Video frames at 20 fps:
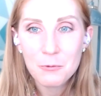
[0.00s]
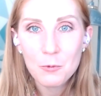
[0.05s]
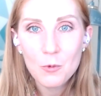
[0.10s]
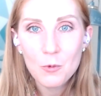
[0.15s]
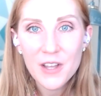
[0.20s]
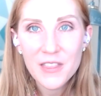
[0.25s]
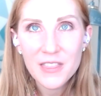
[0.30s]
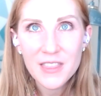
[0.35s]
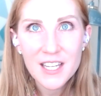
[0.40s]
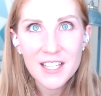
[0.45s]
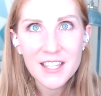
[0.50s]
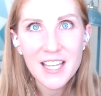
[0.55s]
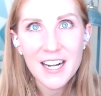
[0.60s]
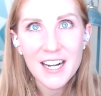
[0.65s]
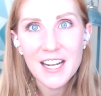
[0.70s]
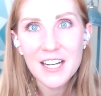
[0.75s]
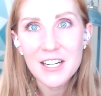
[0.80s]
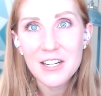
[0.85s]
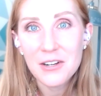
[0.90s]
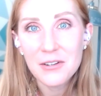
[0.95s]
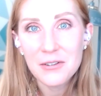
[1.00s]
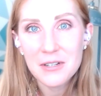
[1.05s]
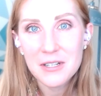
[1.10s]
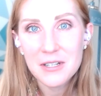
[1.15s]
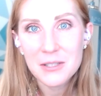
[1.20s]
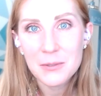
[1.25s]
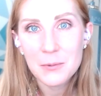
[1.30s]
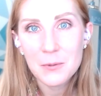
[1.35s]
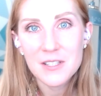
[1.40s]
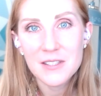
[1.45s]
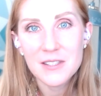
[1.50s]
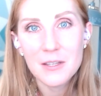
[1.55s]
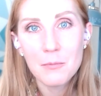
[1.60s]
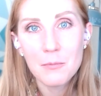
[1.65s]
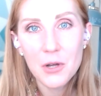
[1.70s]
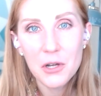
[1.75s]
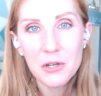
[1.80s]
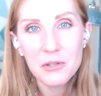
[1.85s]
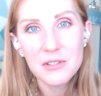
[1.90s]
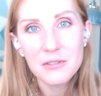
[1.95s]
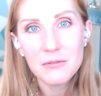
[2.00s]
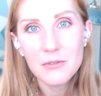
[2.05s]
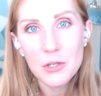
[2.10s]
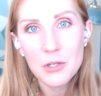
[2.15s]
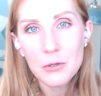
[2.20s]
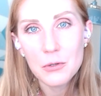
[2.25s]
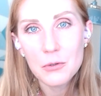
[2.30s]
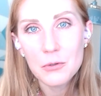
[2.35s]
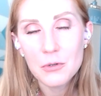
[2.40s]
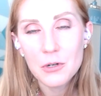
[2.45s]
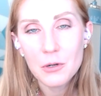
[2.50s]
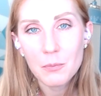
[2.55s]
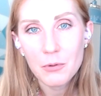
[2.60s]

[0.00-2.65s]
one thing that I noticed was the most viewed